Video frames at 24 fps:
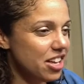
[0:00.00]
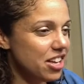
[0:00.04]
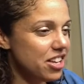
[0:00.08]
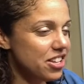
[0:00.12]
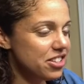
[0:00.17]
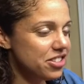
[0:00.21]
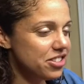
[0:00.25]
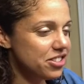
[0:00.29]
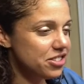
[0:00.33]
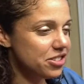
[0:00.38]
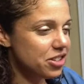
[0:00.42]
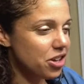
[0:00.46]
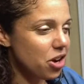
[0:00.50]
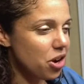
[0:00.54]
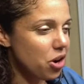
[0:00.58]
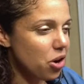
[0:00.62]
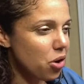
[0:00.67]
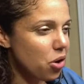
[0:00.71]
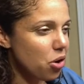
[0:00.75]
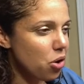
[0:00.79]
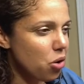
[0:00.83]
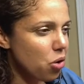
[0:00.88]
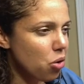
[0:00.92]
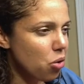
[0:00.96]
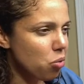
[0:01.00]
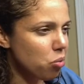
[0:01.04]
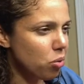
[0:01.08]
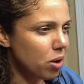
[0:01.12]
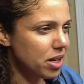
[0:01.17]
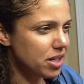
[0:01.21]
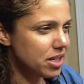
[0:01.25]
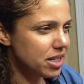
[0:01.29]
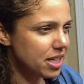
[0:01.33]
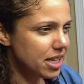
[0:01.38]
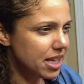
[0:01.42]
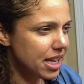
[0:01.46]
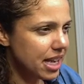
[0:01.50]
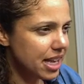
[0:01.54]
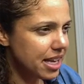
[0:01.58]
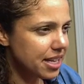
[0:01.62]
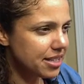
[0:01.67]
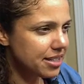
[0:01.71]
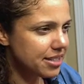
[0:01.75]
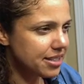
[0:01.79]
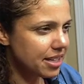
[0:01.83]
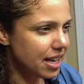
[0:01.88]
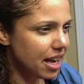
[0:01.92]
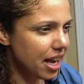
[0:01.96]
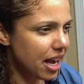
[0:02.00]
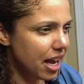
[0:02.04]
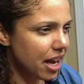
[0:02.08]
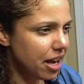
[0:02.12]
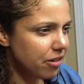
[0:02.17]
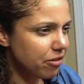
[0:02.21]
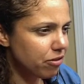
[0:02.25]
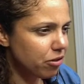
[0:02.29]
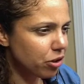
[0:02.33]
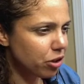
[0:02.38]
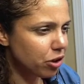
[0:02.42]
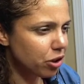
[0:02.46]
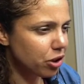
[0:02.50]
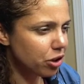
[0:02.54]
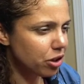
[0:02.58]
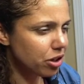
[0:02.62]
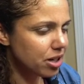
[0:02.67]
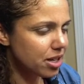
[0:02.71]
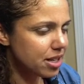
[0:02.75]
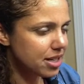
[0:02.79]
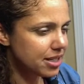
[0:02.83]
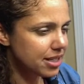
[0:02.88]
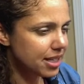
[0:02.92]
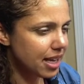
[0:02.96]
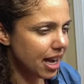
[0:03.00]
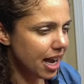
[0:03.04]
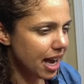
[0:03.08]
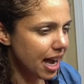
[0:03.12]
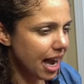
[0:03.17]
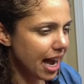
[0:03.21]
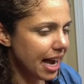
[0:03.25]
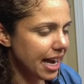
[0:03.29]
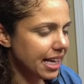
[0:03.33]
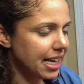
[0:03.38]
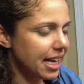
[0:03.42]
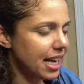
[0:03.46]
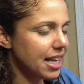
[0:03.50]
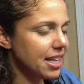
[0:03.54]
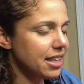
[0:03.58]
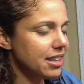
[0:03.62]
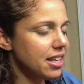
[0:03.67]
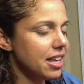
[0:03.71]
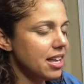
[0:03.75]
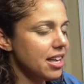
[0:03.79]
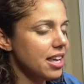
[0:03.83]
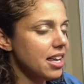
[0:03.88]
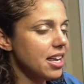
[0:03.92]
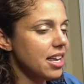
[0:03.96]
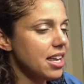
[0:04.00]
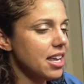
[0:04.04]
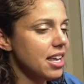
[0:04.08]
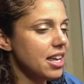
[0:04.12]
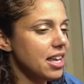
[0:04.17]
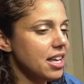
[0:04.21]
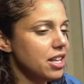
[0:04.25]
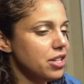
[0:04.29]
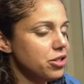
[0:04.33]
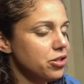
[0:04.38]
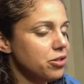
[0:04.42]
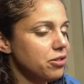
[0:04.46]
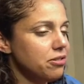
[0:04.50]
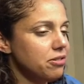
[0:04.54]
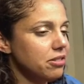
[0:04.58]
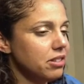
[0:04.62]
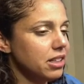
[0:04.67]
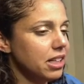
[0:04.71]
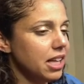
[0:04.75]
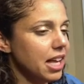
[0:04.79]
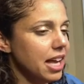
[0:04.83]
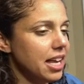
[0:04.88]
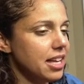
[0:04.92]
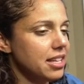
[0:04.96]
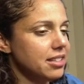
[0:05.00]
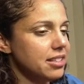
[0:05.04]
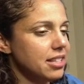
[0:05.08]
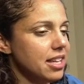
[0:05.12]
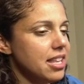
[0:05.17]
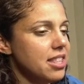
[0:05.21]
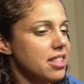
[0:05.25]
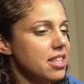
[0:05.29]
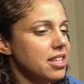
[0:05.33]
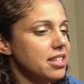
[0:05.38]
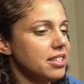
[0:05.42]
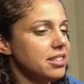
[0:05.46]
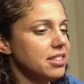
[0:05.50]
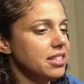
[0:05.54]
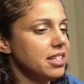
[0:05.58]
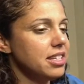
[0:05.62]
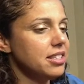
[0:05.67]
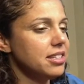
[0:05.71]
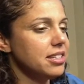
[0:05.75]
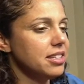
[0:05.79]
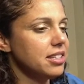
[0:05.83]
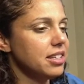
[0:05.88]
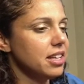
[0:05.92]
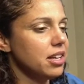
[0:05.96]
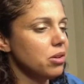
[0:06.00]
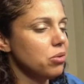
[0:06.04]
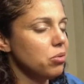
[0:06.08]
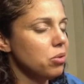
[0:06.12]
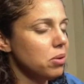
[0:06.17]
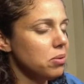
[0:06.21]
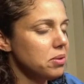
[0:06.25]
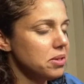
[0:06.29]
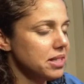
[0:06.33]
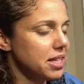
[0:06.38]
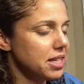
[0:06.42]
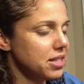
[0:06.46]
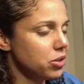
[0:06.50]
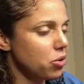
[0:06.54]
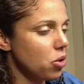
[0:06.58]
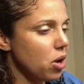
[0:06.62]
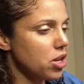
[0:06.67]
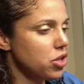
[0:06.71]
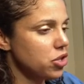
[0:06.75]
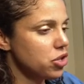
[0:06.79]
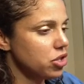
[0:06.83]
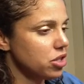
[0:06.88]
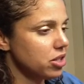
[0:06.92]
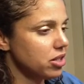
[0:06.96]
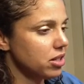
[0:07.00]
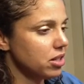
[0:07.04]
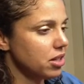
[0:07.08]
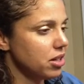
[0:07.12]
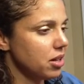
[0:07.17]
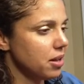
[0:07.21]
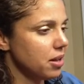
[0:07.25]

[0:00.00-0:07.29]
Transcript: So what did he say for her to say, I cut it into fillets and then seasoned it? What was his question?